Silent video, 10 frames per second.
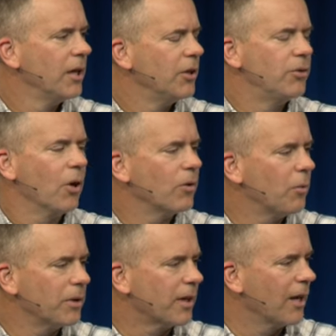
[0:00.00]
You don't know
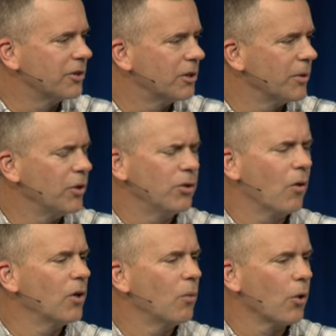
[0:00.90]
what God's doing. You
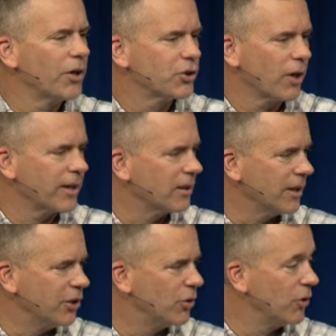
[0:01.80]
don't know where He's trying to
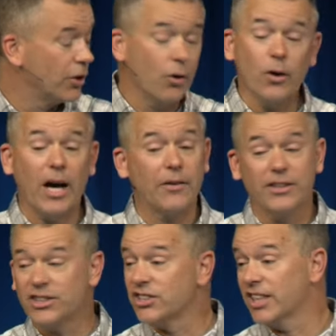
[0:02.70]
lead you. You don't know how
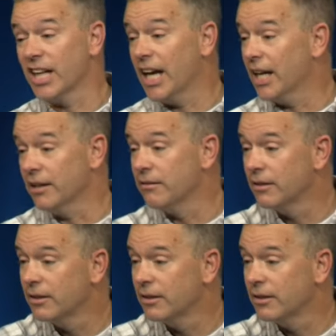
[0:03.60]
this is going to end.